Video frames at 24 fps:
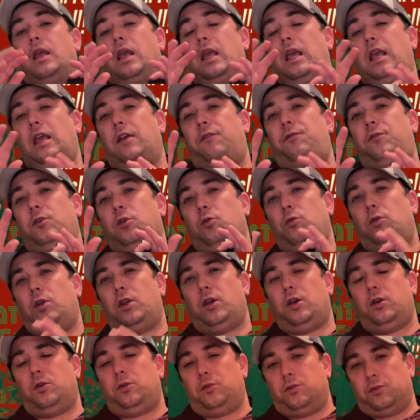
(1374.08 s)
If you
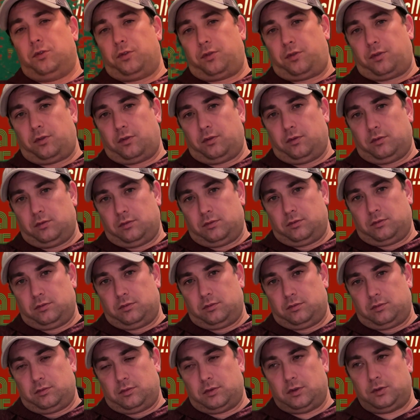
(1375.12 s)
lose,
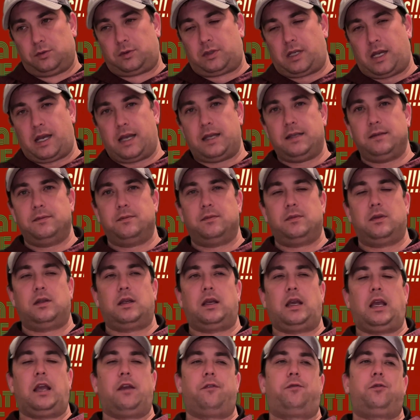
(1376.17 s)
okay,
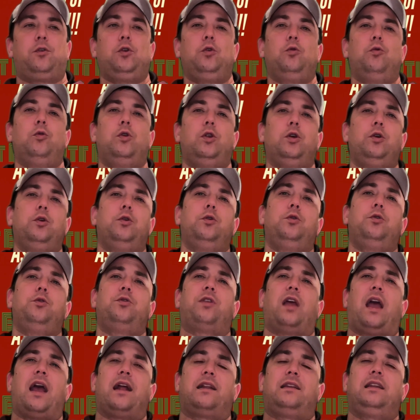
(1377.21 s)
if you lose
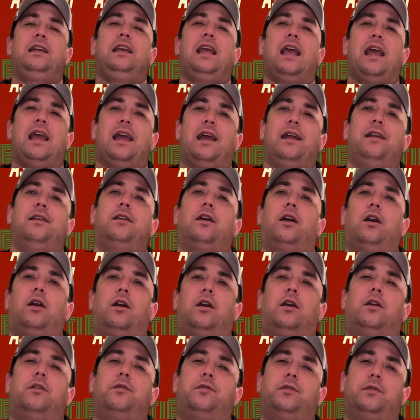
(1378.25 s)
at the end
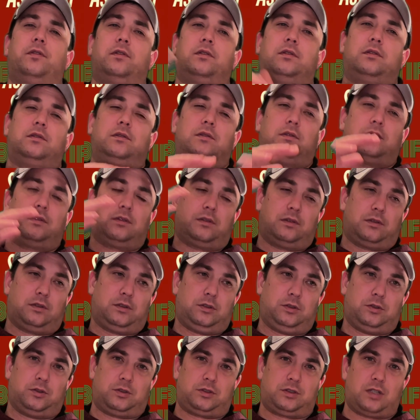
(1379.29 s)
of
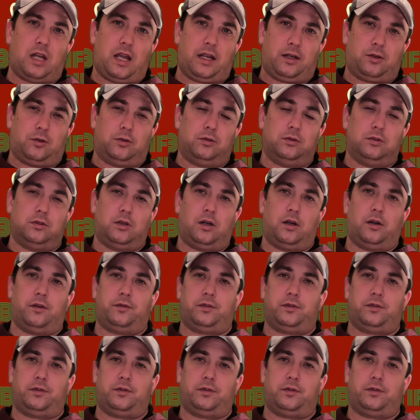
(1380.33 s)
your cycle of